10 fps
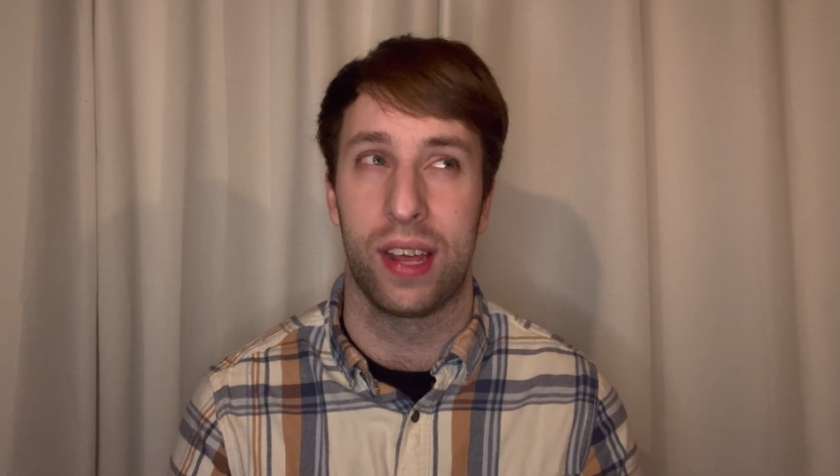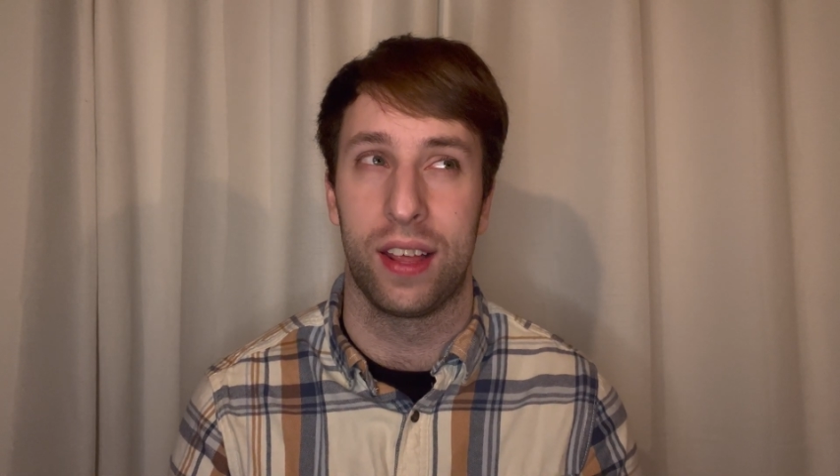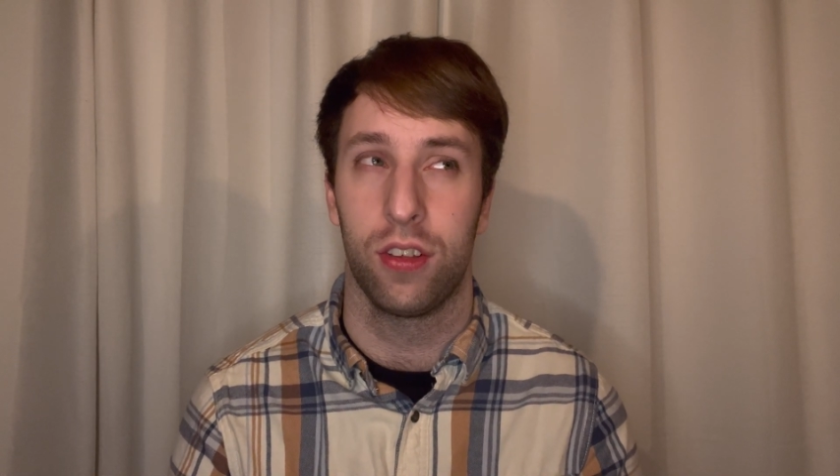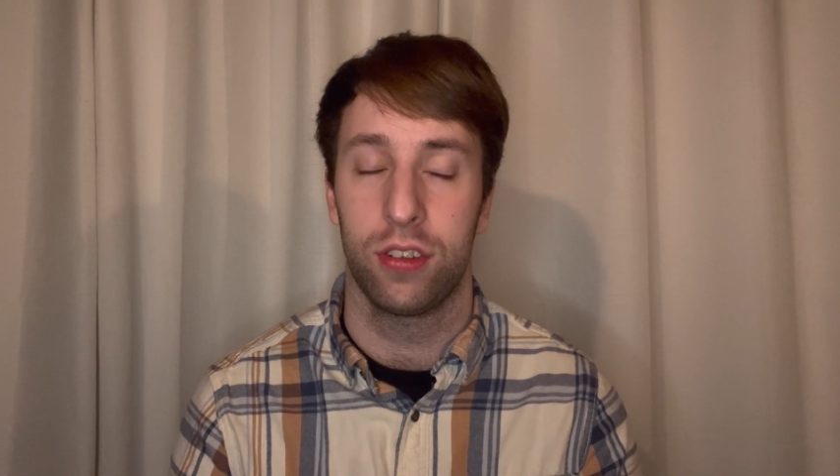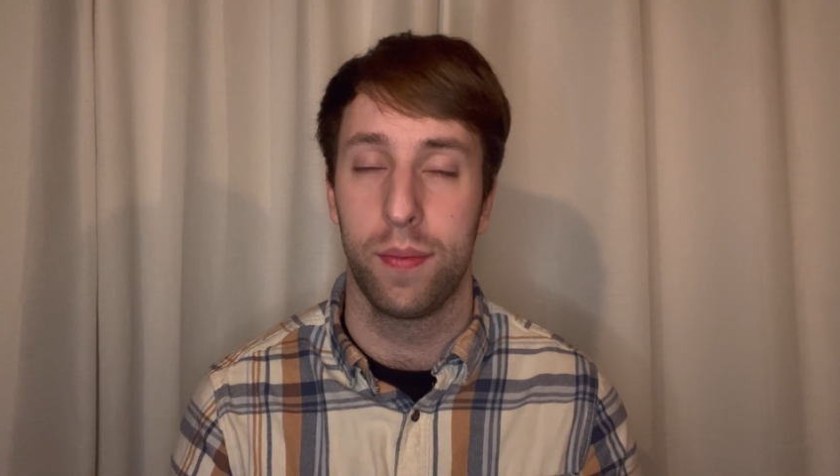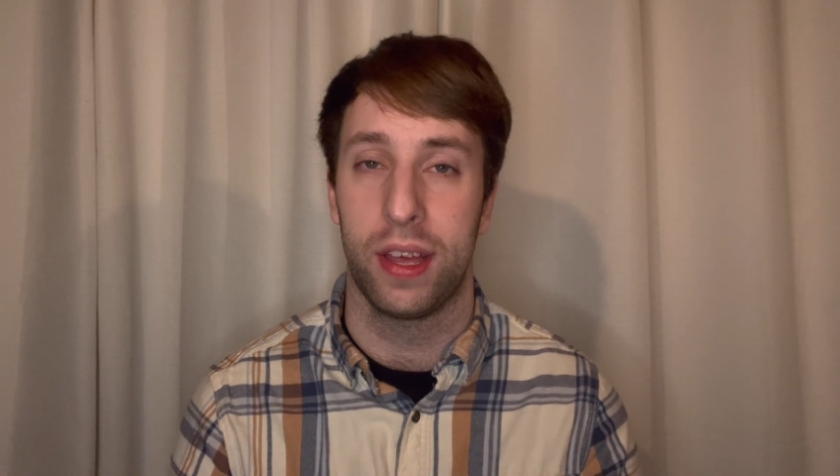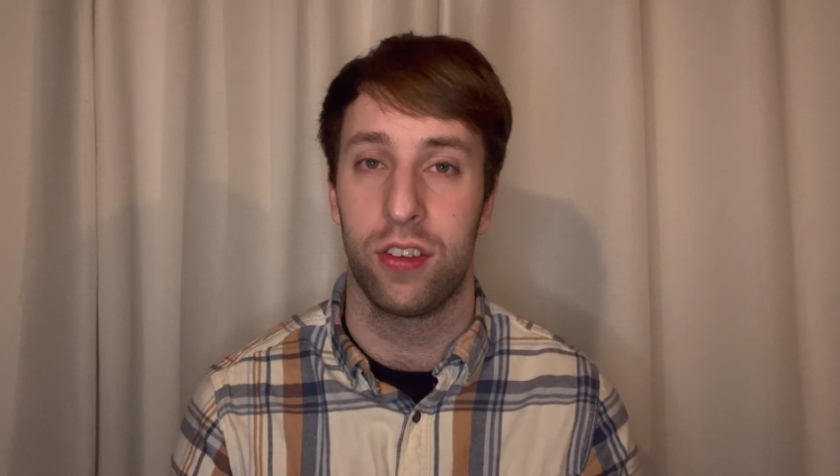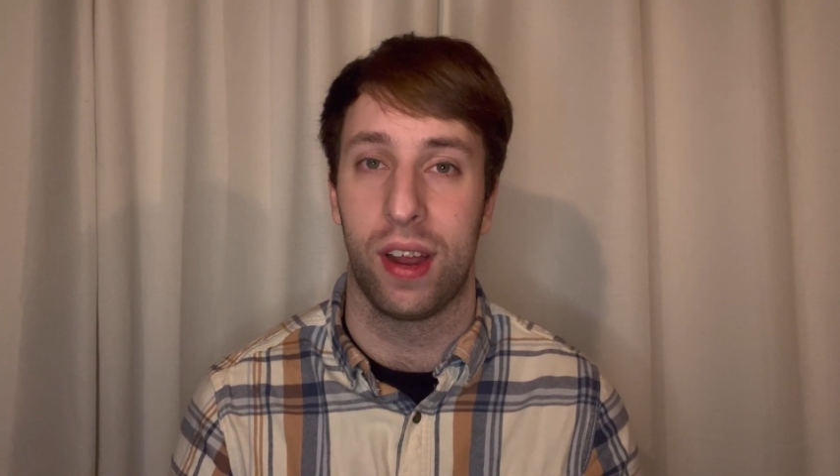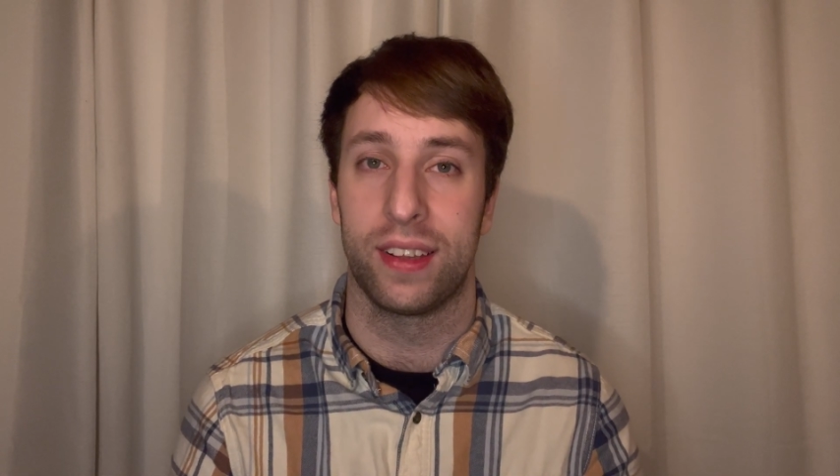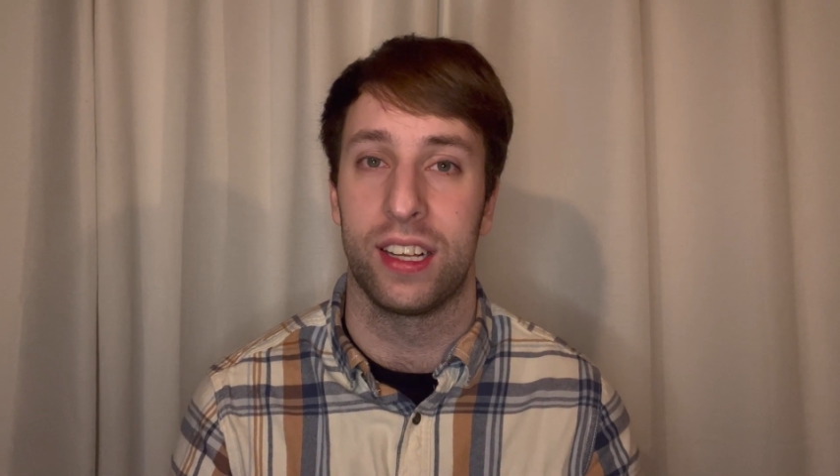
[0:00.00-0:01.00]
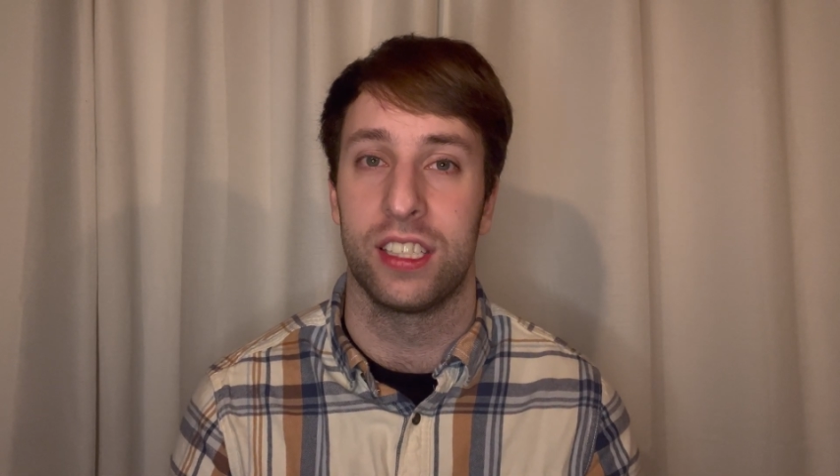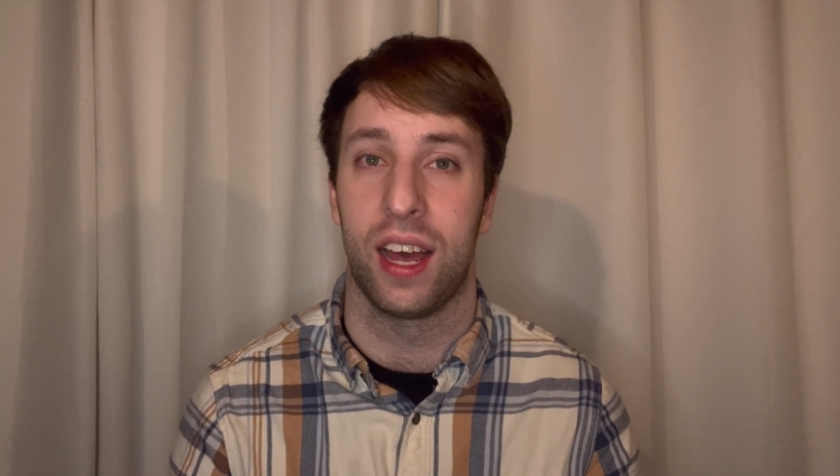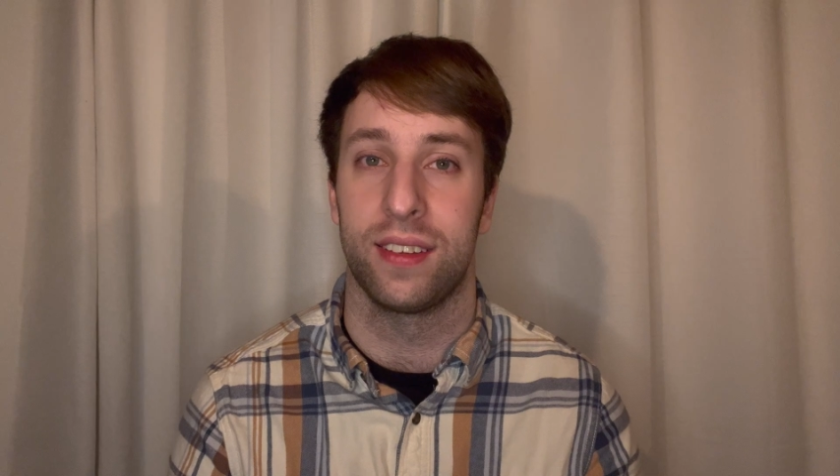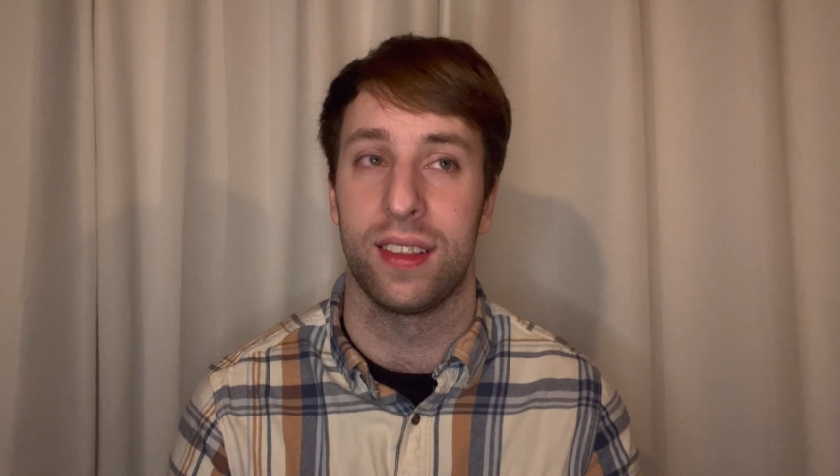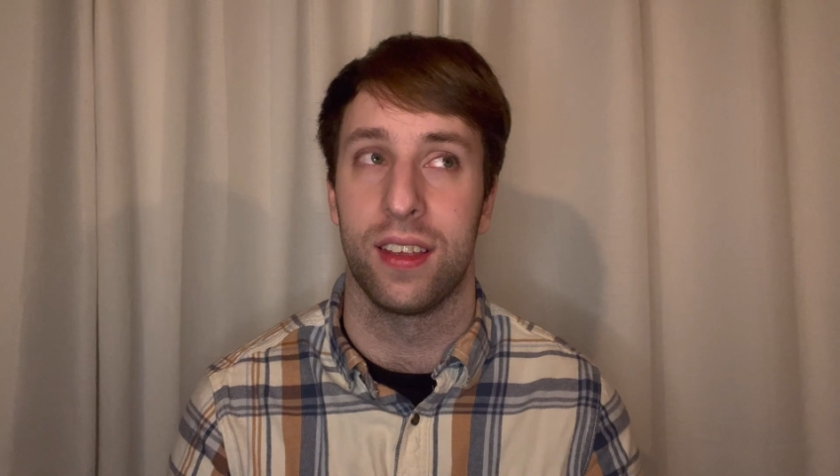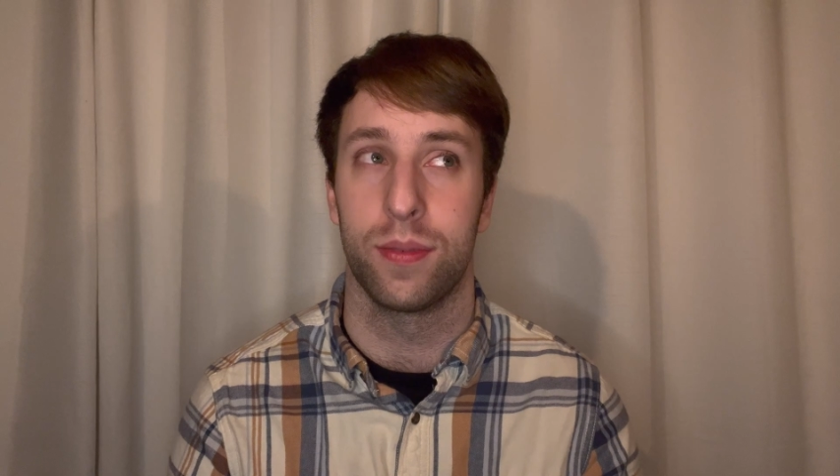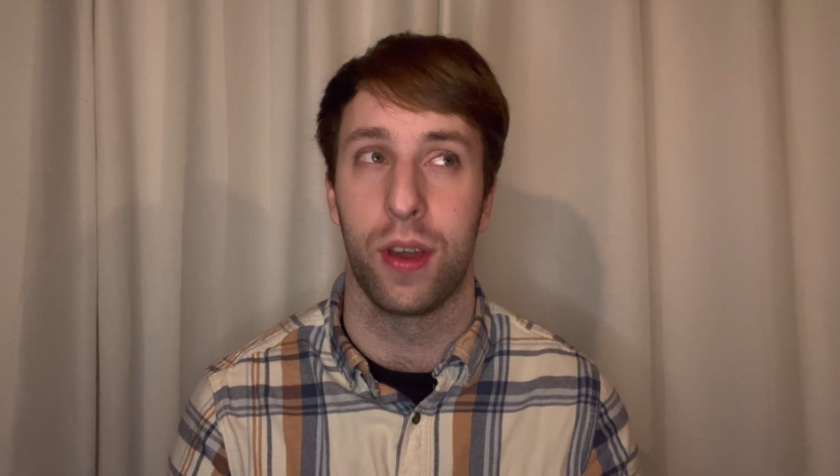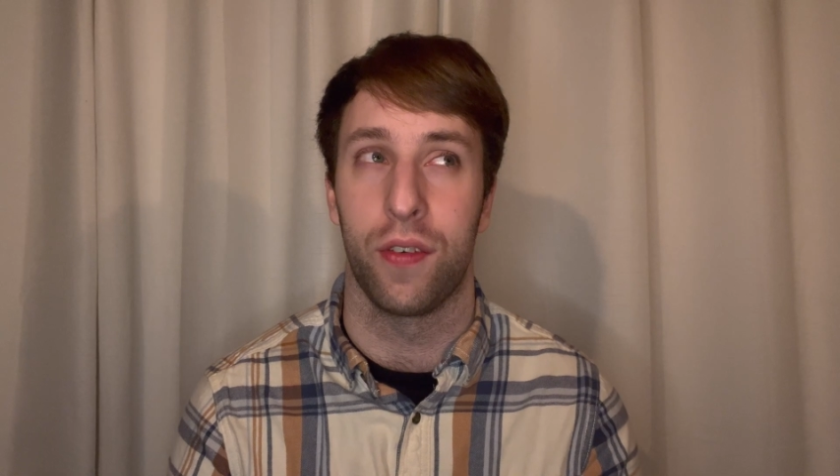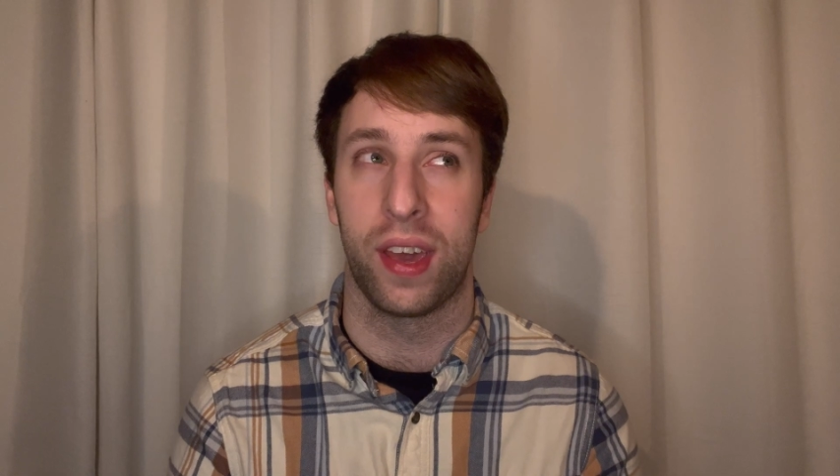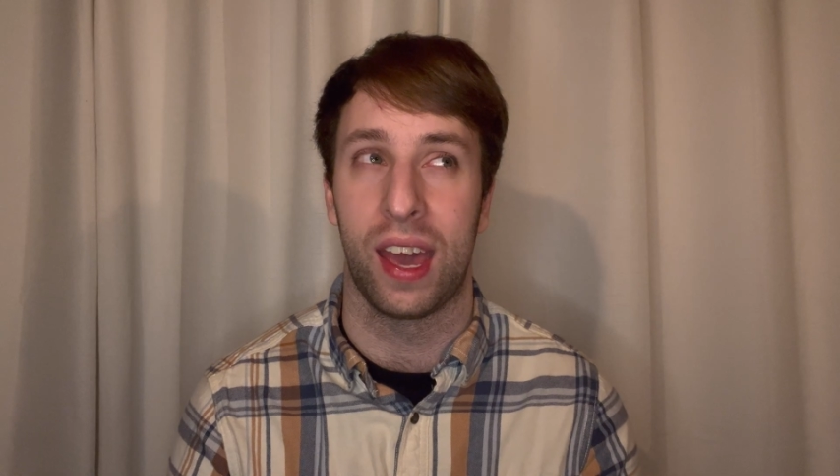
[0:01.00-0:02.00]
and there's some interesting shots in this
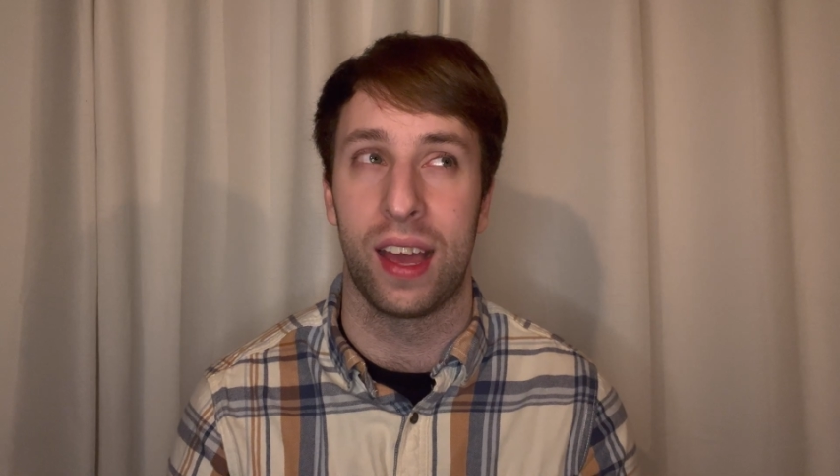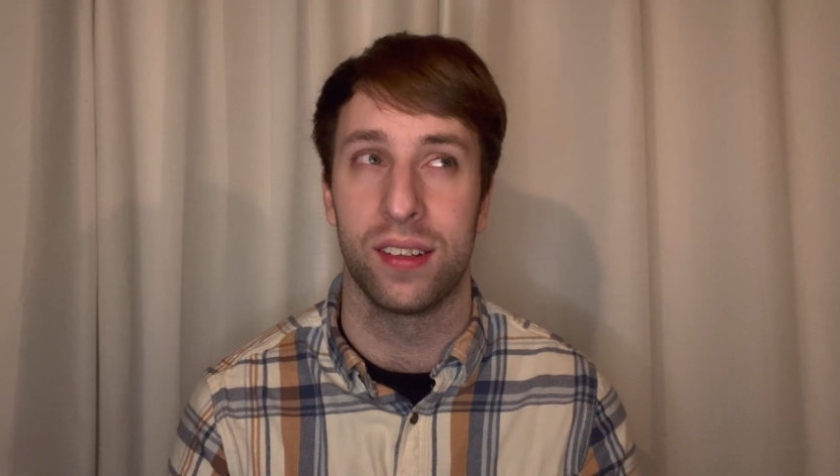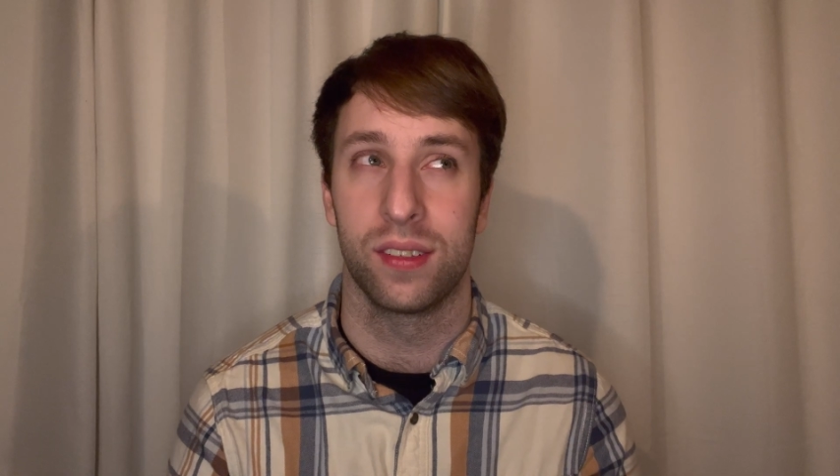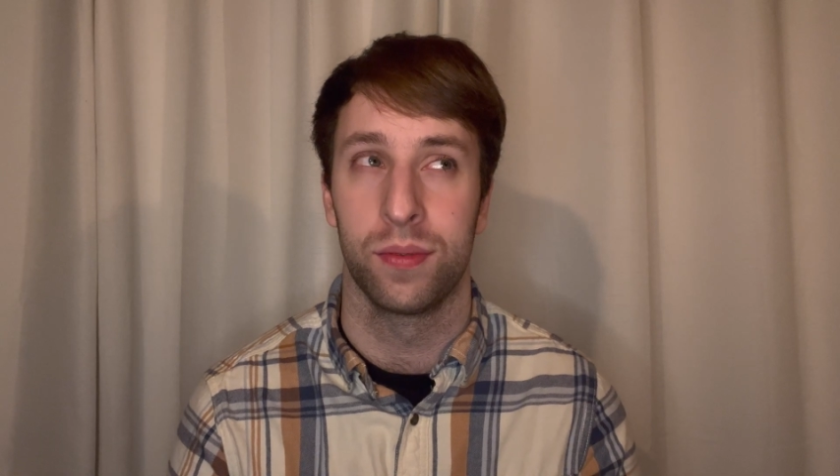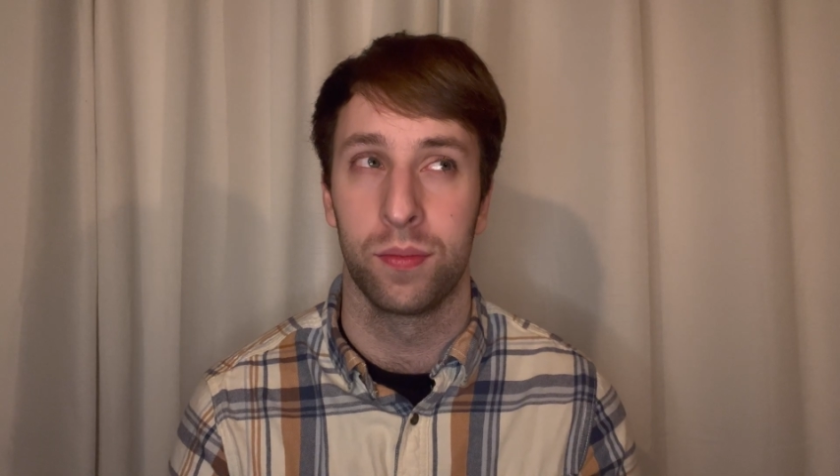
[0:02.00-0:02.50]
movie. And